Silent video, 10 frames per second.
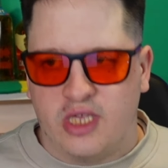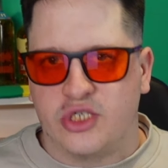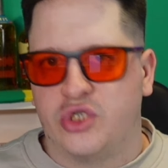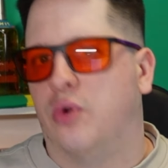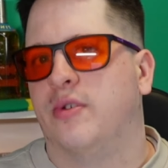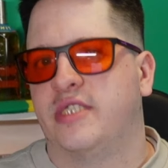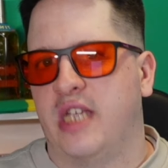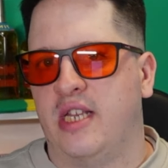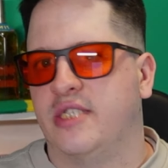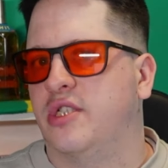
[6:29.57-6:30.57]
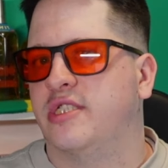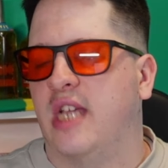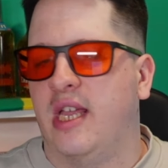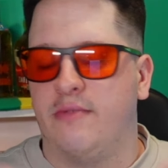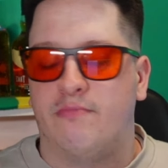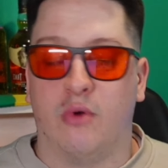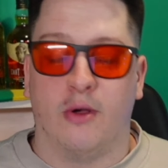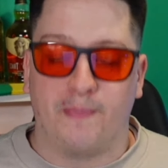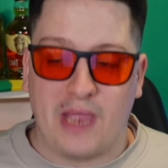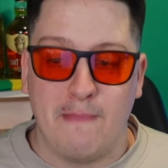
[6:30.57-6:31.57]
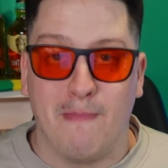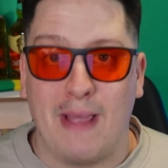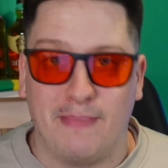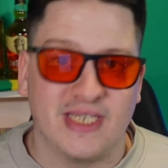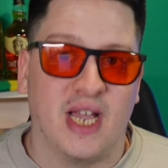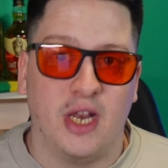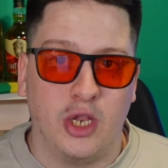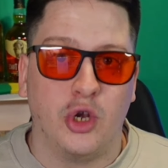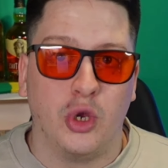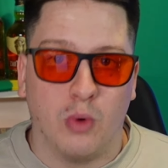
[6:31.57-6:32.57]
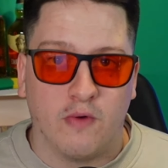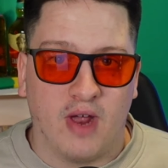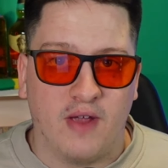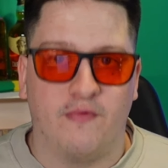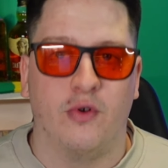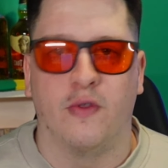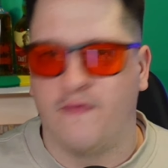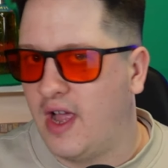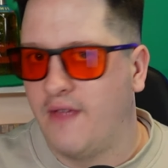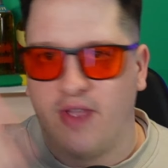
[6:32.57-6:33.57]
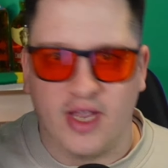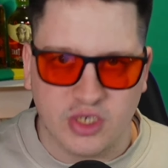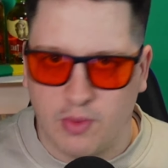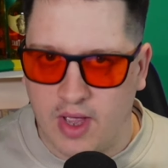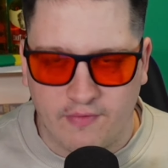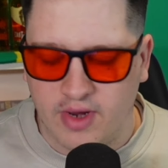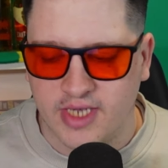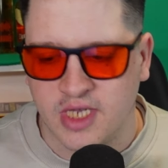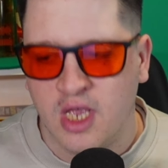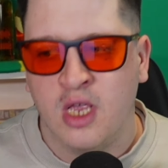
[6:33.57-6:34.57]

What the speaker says: that's surely saying it's going to he might be signing a new one, right, for another 5 years or whatever it is.